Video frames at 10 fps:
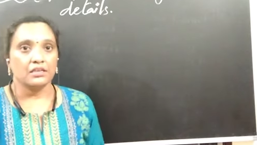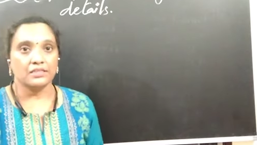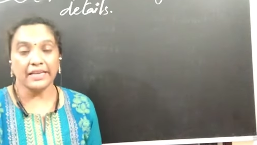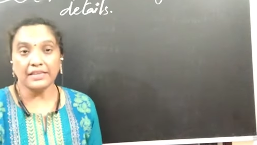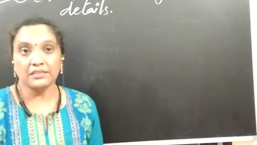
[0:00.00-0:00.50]

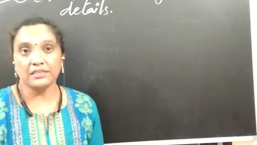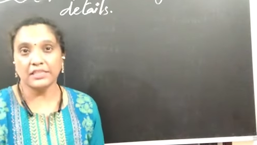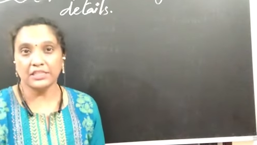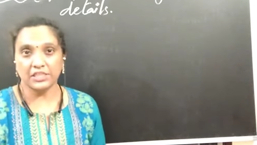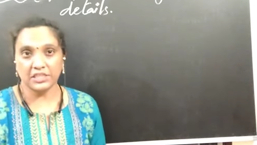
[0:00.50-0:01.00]

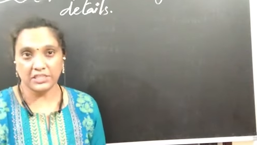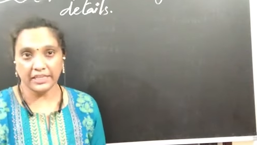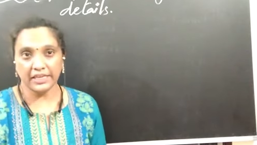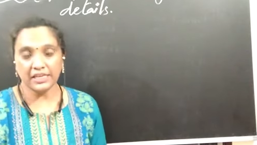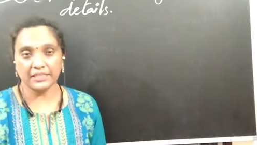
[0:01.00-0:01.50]
sensory
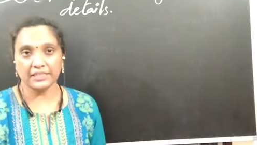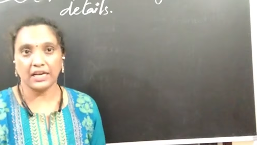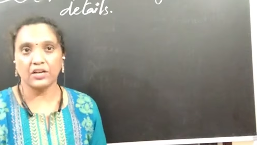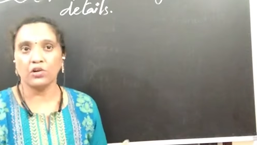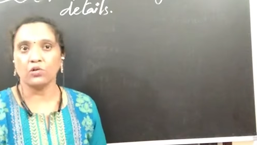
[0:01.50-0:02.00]
details
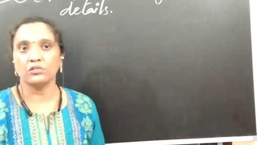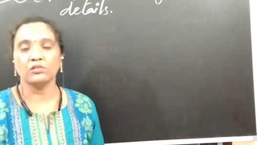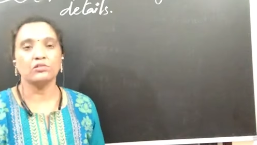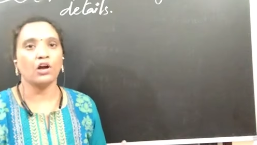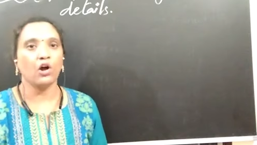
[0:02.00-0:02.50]
and
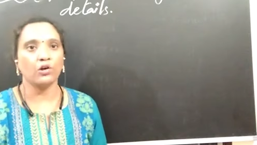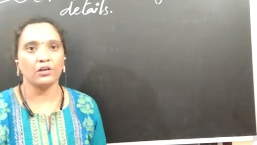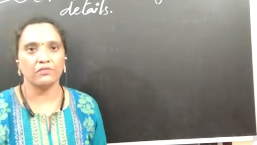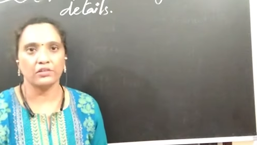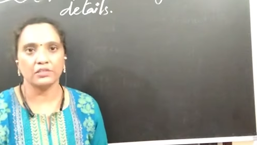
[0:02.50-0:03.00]
also the
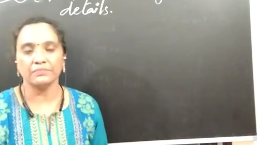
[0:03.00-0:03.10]
order words.